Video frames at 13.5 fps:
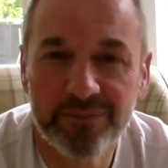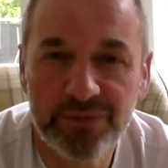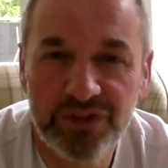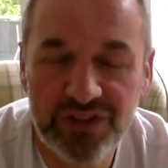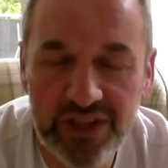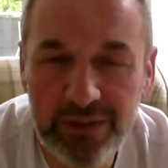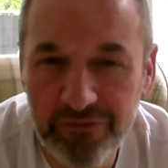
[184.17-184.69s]

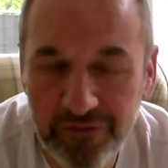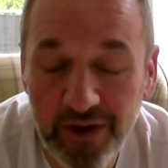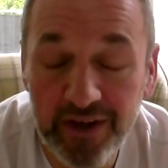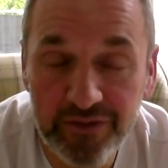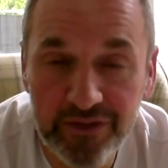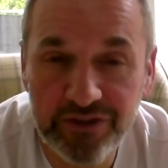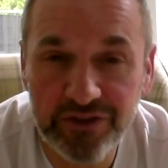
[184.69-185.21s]
sheep
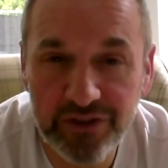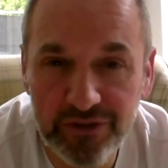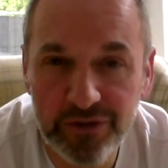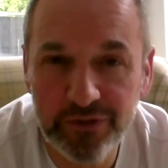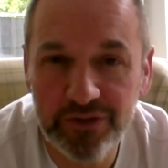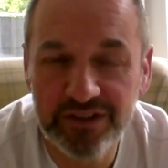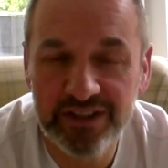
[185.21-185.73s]
find their
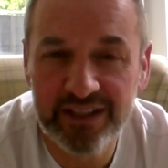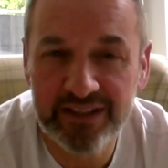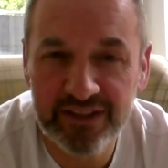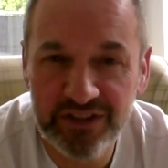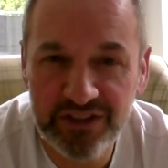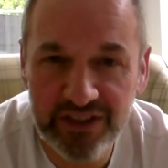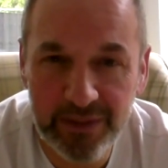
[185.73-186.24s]
security in
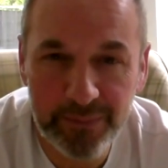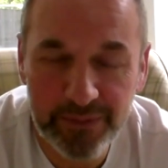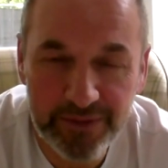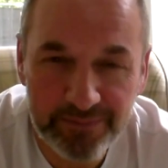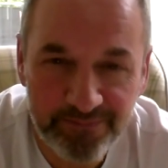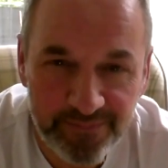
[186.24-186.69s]
the shepherd.